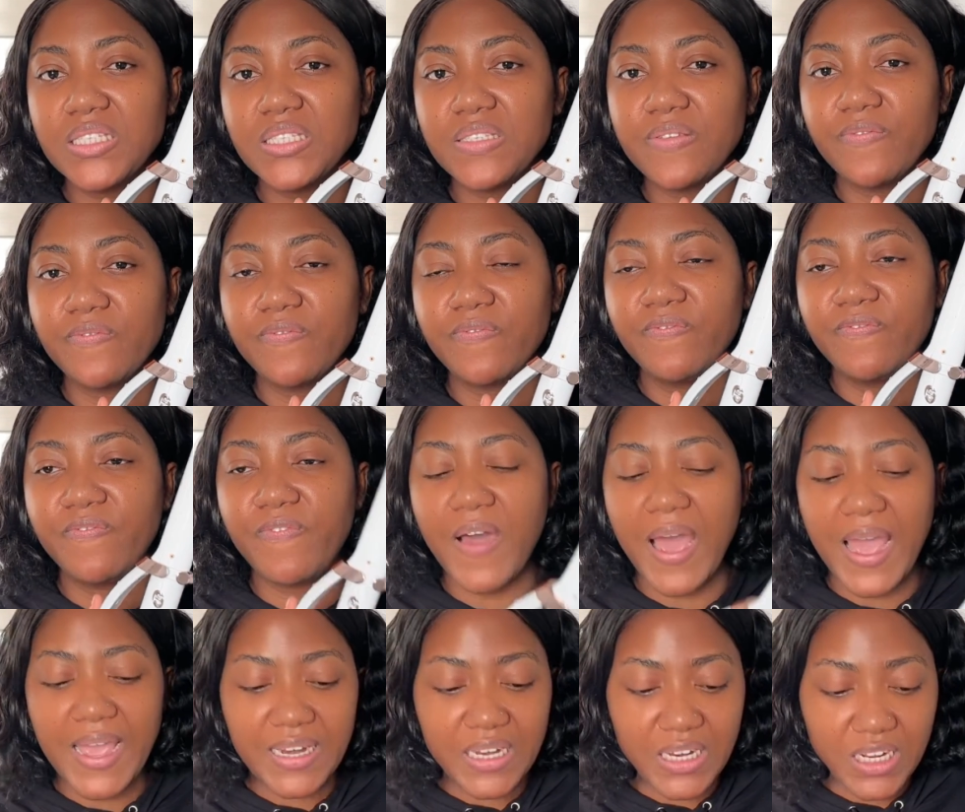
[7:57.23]

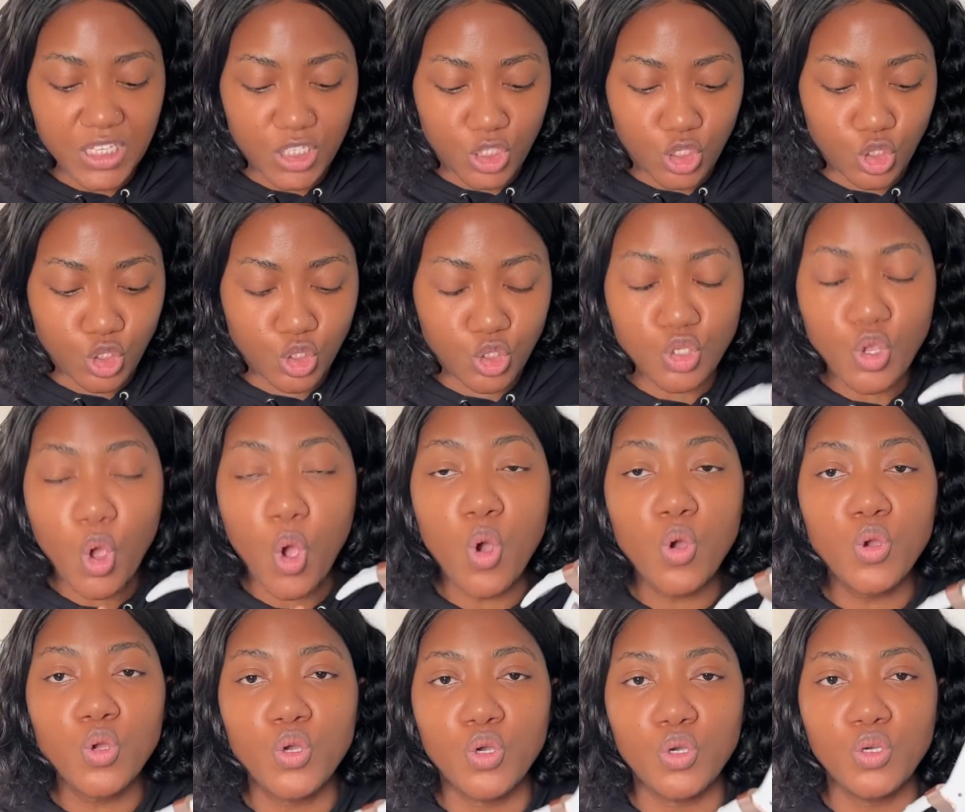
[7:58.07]
find it
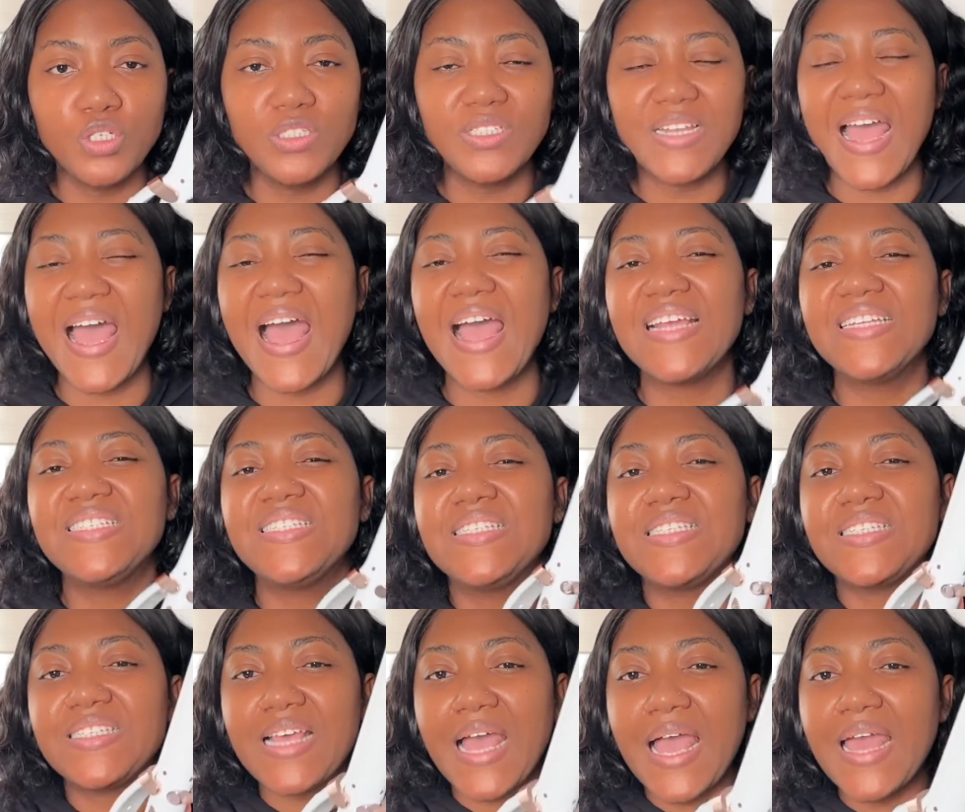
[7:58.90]
so good that I
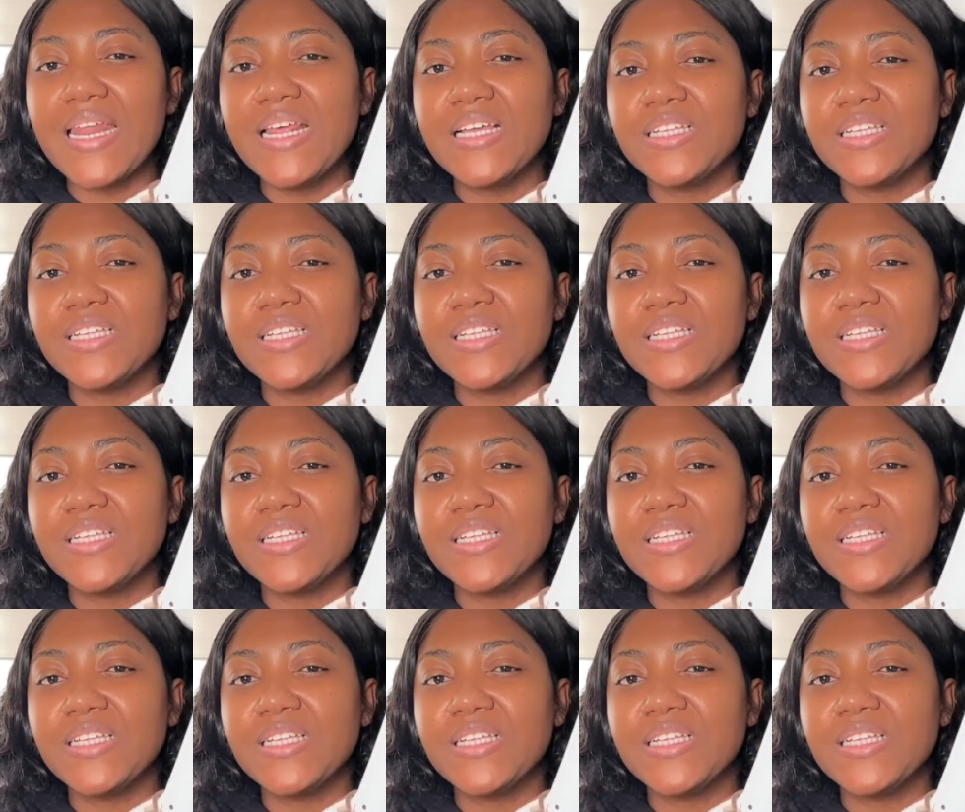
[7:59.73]
decided